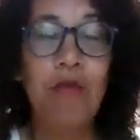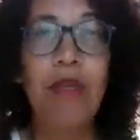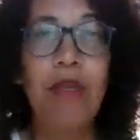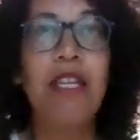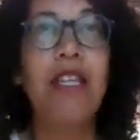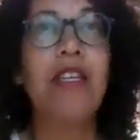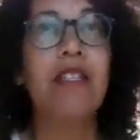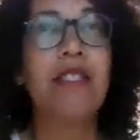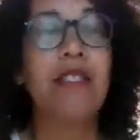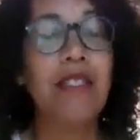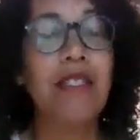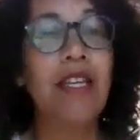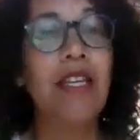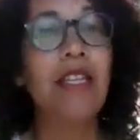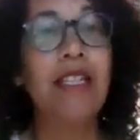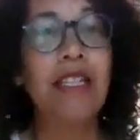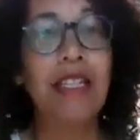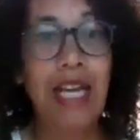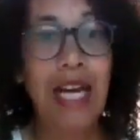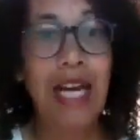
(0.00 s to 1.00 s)
because
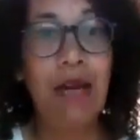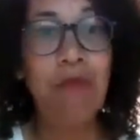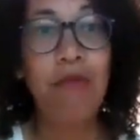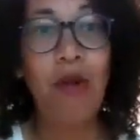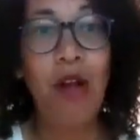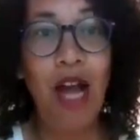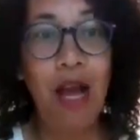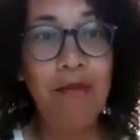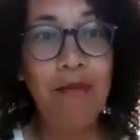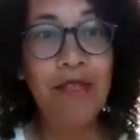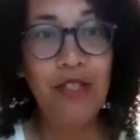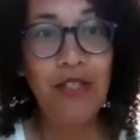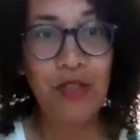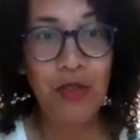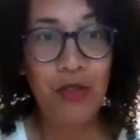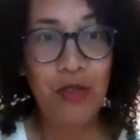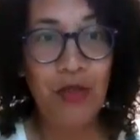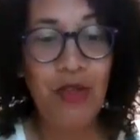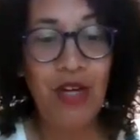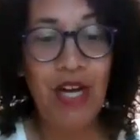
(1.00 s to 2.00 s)
I promise
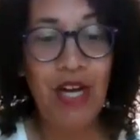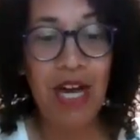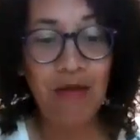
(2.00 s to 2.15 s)
you,